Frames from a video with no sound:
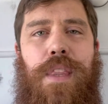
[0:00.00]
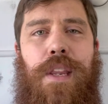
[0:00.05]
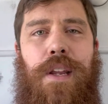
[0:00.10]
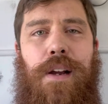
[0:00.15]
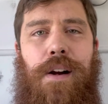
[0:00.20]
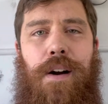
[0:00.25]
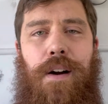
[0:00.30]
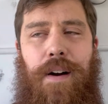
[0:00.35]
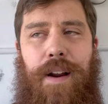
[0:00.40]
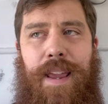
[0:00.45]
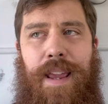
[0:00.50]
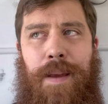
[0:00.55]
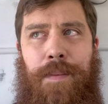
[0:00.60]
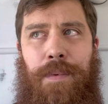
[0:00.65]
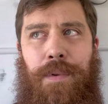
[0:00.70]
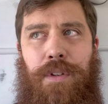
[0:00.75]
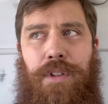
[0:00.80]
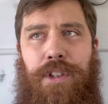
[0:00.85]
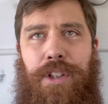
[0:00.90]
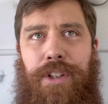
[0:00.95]
are
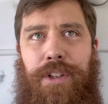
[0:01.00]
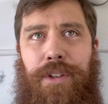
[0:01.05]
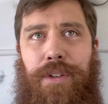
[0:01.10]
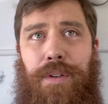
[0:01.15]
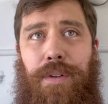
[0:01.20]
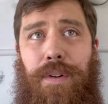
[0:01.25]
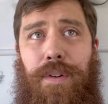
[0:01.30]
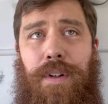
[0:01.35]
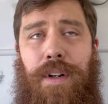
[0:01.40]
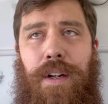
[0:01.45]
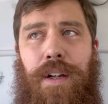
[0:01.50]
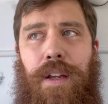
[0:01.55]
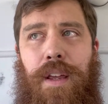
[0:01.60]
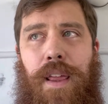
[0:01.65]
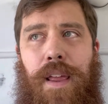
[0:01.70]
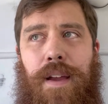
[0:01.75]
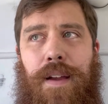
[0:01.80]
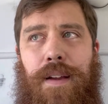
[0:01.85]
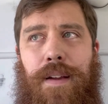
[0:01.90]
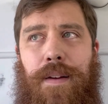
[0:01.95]
able to
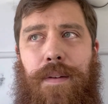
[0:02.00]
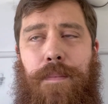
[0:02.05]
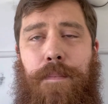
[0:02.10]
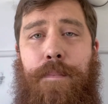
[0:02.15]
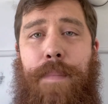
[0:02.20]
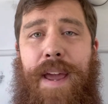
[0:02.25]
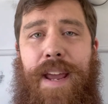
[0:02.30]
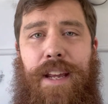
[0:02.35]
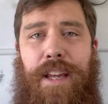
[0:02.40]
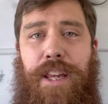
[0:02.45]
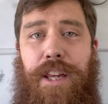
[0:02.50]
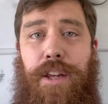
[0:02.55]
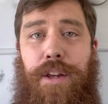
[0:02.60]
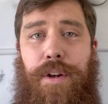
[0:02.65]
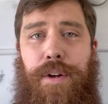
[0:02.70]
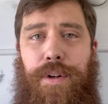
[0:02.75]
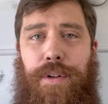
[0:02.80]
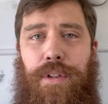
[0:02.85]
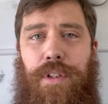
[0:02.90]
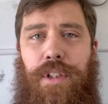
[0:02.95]
make
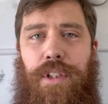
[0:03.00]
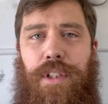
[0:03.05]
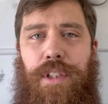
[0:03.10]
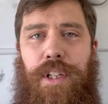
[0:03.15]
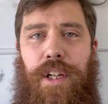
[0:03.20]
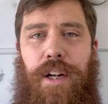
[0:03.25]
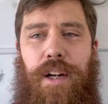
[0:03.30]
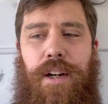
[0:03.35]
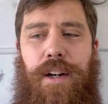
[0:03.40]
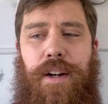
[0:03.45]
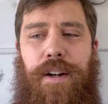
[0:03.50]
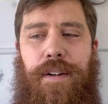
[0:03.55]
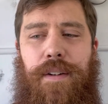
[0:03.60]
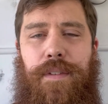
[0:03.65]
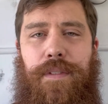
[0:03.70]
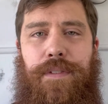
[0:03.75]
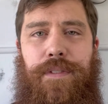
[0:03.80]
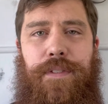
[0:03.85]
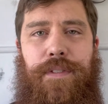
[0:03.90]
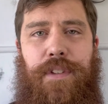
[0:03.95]
use
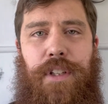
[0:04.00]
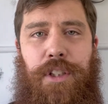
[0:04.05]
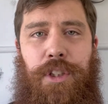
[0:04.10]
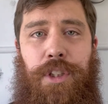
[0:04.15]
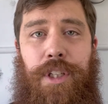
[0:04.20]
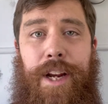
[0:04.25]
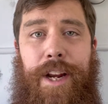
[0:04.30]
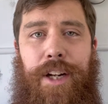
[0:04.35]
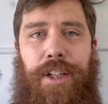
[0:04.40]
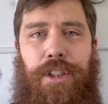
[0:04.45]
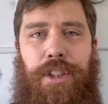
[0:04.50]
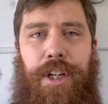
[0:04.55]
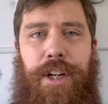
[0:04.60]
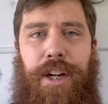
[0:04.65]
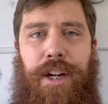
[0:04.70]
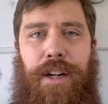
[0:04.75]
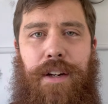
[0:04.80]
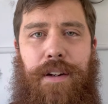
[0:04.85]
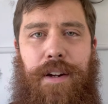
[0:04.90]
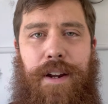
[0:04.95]
of the
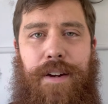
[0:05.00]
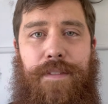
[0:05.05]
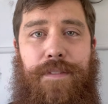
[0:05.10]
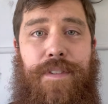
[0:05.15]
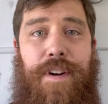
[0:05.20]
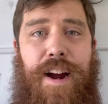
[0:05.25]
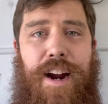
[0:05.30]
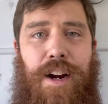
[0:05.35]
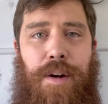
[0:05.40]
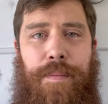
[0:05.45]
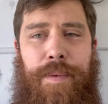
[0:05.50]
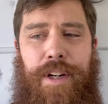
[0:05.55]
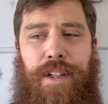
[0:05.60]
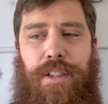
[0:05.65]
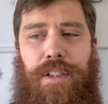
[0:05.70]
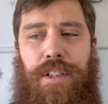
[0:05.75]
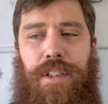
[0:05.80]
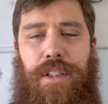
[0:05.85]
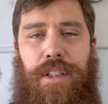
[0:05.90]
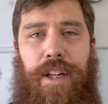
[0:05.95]
changing
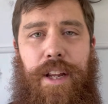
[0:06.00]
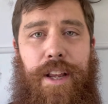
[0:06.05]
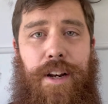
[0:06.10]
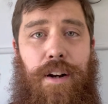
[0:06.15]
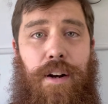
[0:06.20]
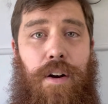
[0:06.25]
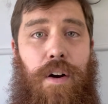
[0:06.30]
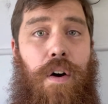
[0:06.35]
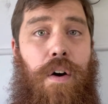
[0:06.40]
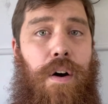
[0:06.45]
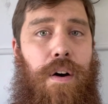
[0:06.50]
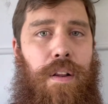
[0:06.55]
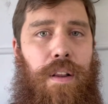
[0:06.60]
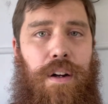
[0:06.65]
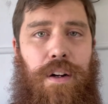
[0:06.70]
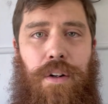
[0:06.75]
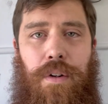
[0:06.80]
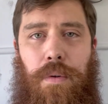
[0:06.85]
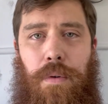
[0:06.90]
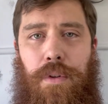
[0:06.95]
environments in all
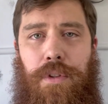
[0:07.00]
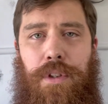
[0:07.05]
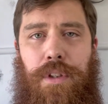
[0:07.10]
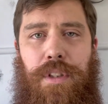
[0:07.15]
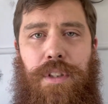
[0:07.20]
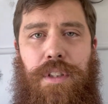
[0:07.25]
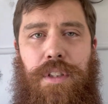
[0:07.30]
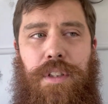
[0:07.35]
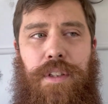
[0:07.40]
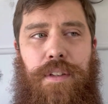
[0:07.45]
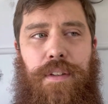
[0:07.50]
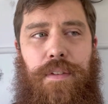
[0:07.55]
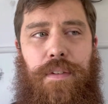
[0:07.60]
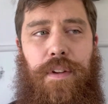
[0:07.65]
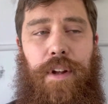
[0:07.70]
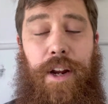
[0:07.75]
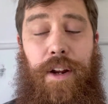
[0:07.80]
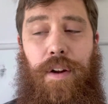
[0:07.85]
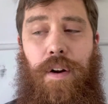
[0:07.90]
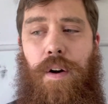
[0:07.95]
our cultures,
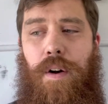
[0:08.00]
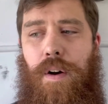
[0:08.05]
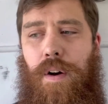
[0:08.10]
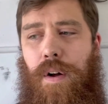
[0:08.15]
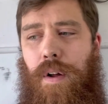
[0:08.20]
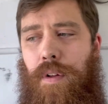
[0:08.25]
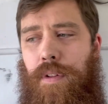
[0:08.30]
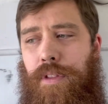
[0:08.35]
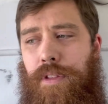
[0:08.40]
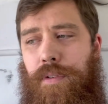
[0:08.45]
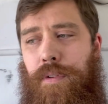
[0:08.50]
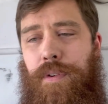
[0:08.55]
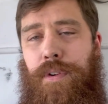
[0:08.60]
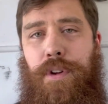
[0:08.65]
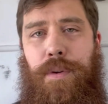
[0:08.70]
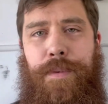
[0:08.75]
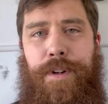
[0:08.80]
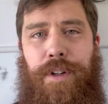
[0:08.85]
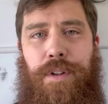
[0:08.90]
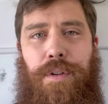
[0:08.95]
like all through
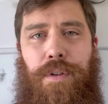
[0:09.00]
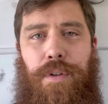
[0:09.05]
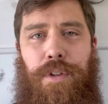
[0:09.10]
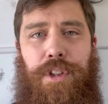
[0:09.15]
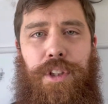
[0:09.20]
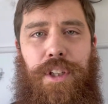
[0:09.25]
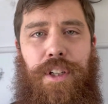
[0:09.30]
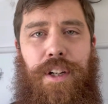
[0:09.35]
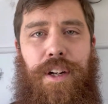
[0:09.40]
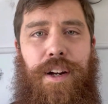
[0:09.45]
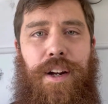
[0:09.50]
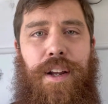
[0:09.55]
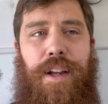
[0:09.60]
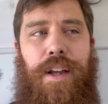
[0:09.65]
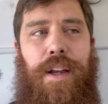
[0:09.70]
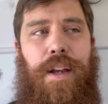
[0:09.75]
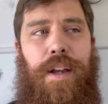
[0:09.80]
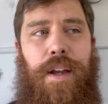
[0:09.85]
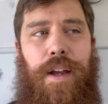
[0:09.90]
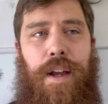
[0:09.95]
human culture,
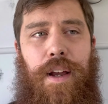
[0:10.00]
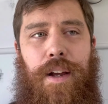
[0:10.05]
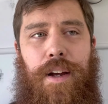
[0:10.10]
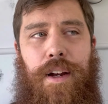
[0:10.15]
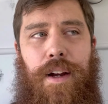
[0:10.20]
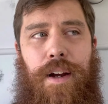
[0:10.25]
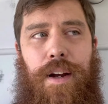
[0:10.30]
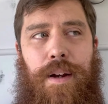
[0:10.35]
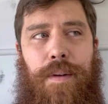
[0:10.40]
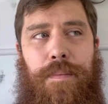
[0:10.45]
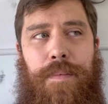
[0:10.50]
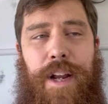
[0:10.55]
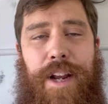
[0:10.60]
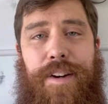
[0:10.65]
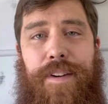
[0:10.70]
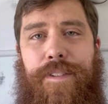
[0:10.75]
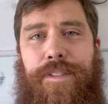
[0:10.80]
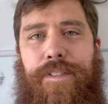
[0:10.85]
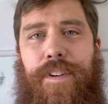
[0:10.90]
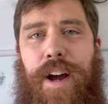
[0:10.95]
and
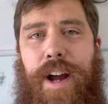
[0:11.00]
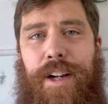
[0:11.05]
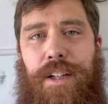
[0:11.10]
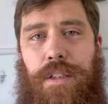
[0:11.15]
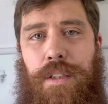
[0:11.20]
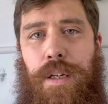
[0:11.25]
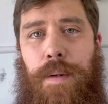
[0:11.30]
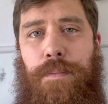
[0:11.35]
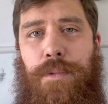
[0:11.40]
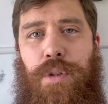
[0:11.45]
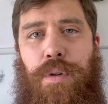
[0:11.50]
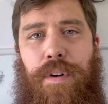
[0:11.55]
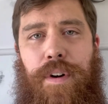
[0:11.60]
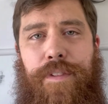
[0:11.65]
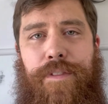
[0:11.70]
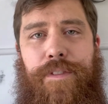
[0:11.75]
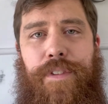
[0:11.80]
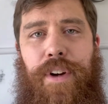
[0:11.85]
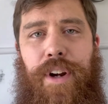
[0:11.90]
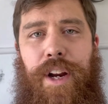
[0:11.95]
to find some sort of
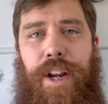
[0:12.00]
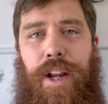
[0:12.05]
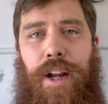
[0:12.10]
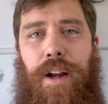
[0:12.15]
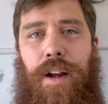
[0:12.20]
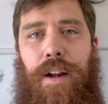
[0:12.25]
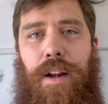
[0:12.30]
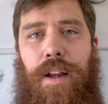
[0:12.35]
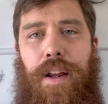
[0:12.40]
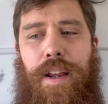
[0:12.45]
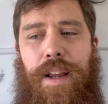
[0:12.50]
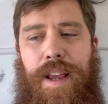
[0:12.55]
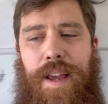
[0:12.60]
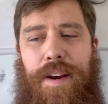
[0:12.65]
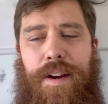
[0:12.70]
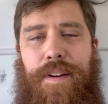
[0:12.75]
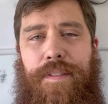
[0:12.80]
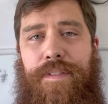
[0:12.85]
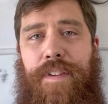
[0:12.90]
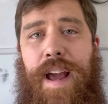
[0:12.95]
footing and
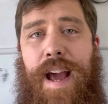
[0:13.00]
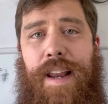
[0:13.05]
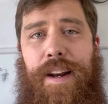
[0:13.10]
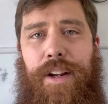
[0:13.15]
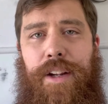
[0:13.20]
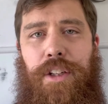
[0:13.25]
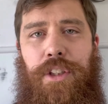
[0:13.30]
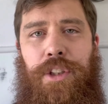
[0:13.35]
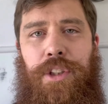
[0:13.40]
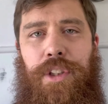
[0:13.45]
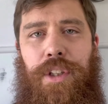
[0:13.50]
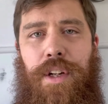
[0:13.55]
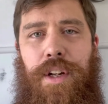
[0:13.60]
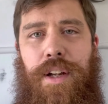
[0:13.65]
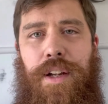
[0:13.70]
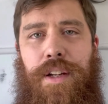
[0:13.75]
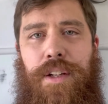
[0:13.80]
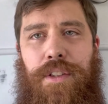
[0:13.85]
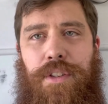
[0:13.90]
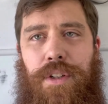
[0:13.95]
advantage
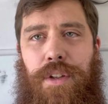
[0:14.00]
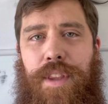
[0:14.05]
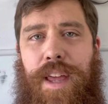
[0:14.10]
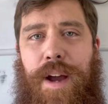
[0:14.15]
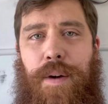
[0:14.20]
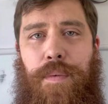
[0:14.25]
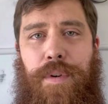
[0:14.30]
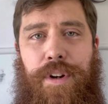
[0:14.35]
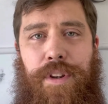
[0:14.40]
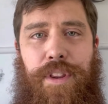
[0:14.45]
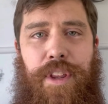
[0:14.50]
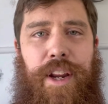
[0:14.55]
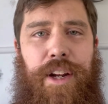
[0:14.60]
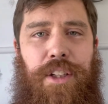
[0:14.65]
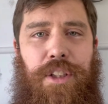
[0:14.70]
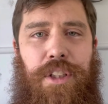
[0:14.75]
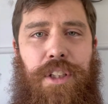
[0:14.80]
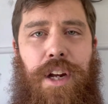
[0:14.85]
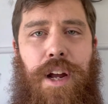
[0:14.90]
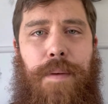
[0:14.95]
so that when
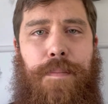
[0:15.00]
things come